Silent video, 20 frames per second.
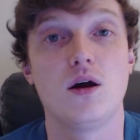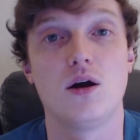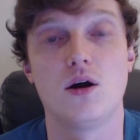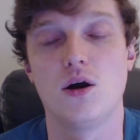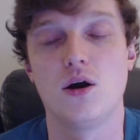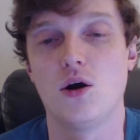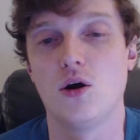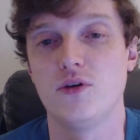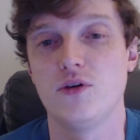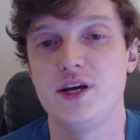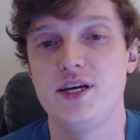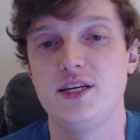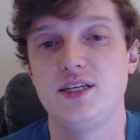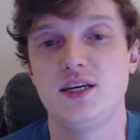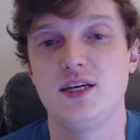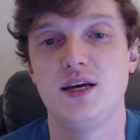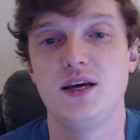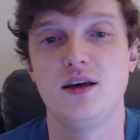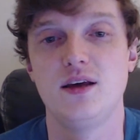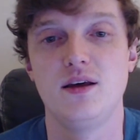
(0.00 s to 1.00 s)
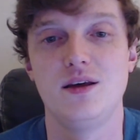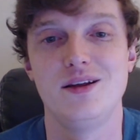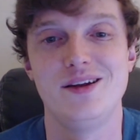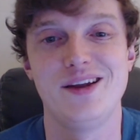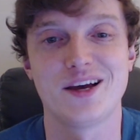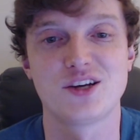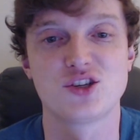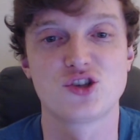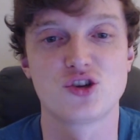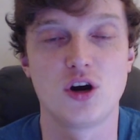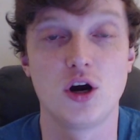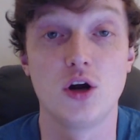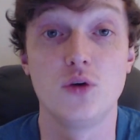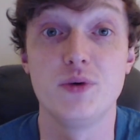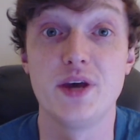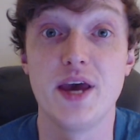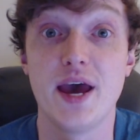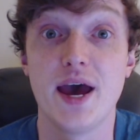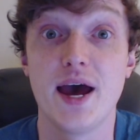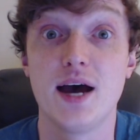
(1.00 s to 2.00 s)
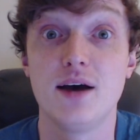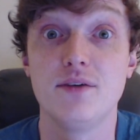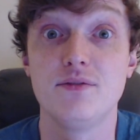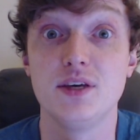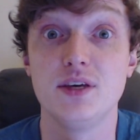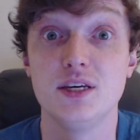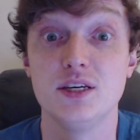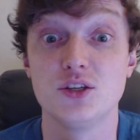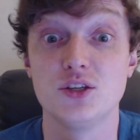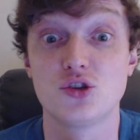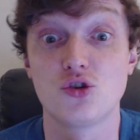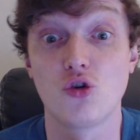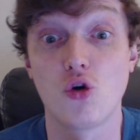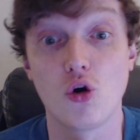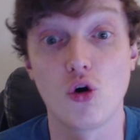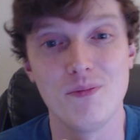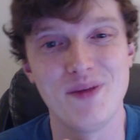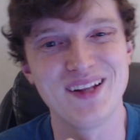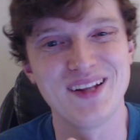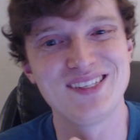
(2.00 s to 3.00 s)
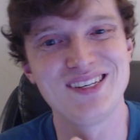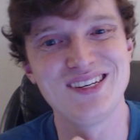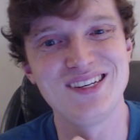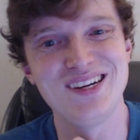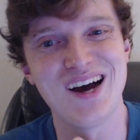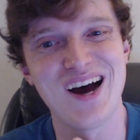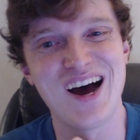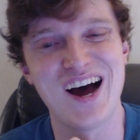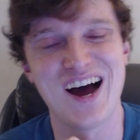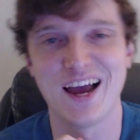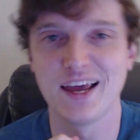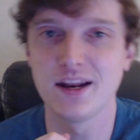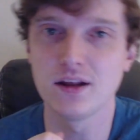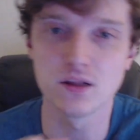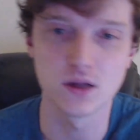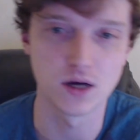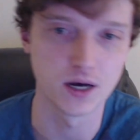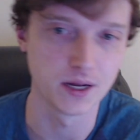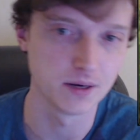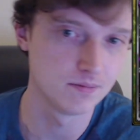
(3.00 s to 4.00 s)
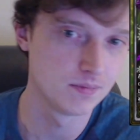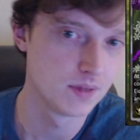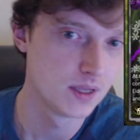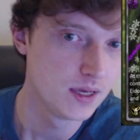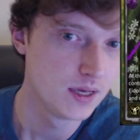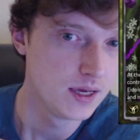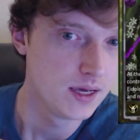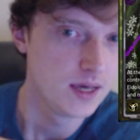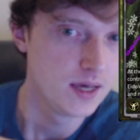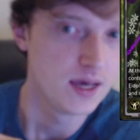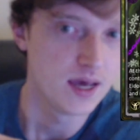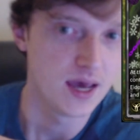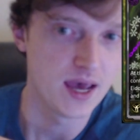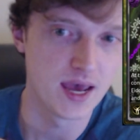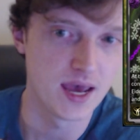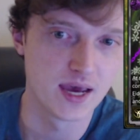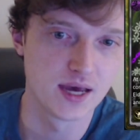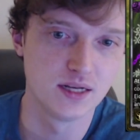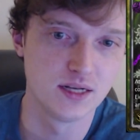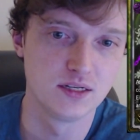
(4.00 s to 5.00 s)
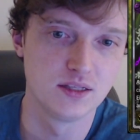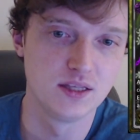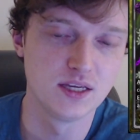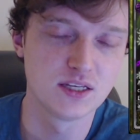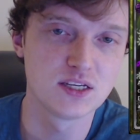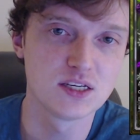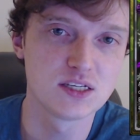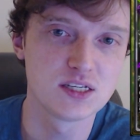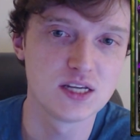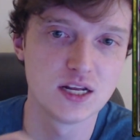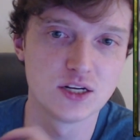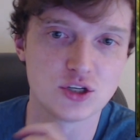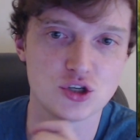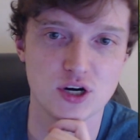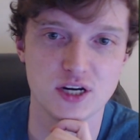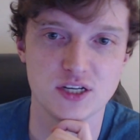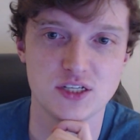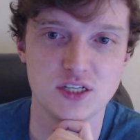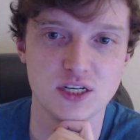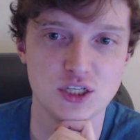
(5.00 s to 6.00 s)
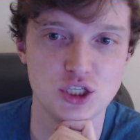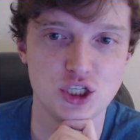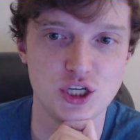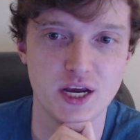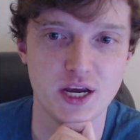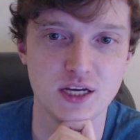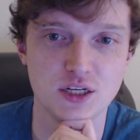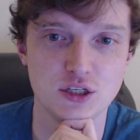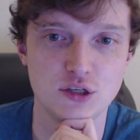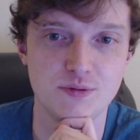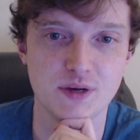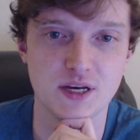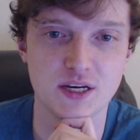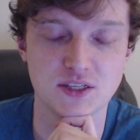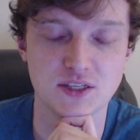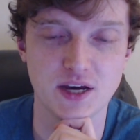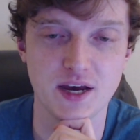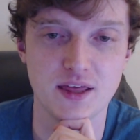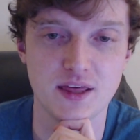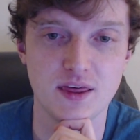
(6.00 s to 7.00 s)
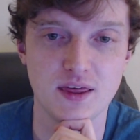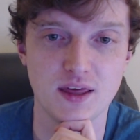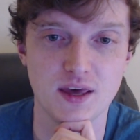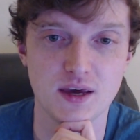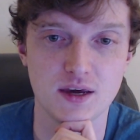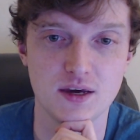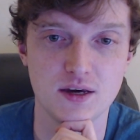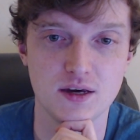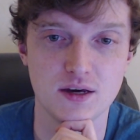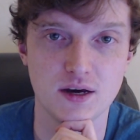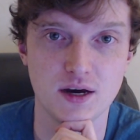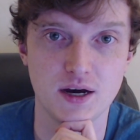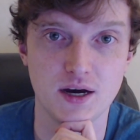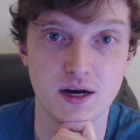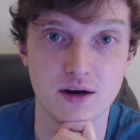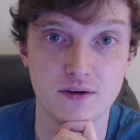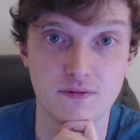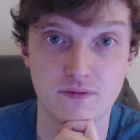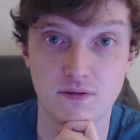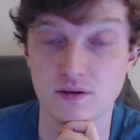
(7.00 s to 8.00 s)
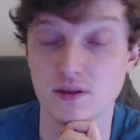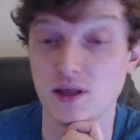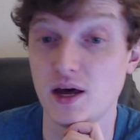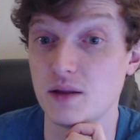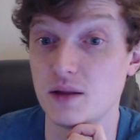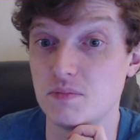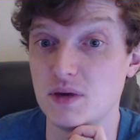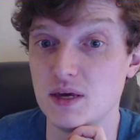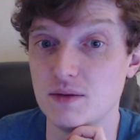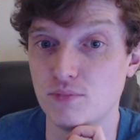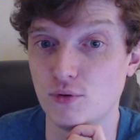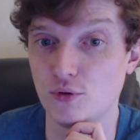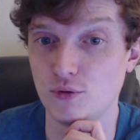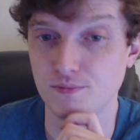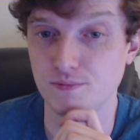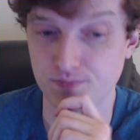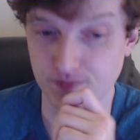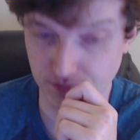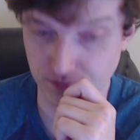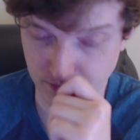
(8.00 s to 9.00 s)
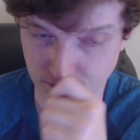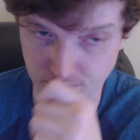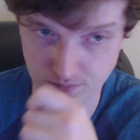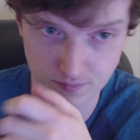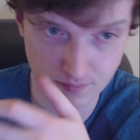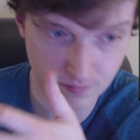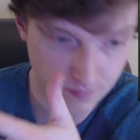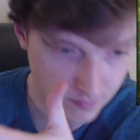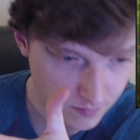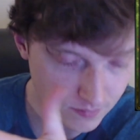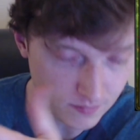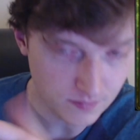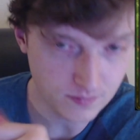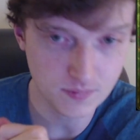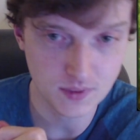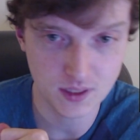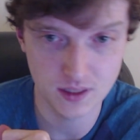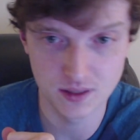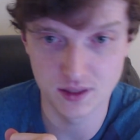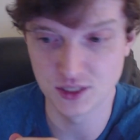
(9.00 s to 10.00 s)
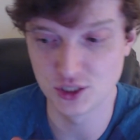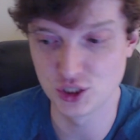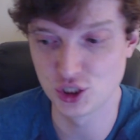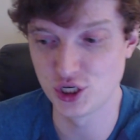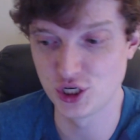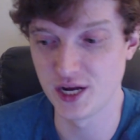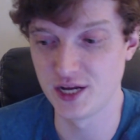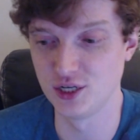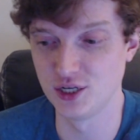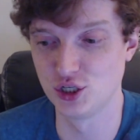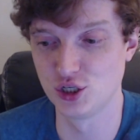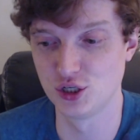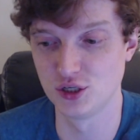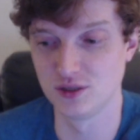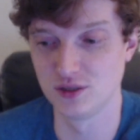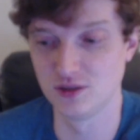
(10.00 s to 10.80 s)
All right, next card we have is Tormented Eidolon. And this is an interesting change because I think for a lot of people, this change